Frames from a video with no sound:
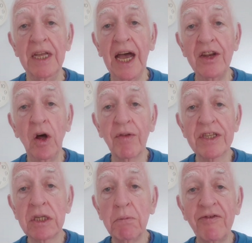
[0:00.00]
I know that
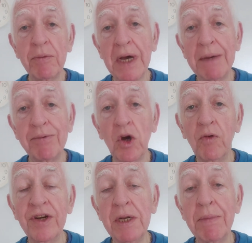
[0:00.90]
some of you might be
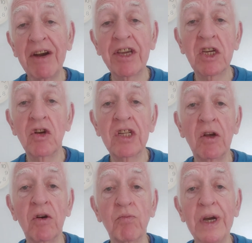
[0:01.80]
over in America
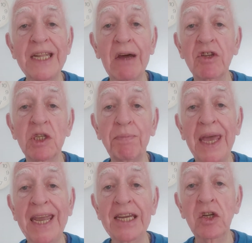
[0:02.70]
or way down in
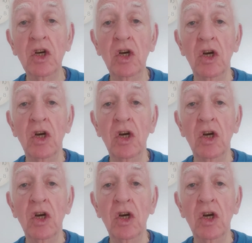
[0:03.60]
Spain,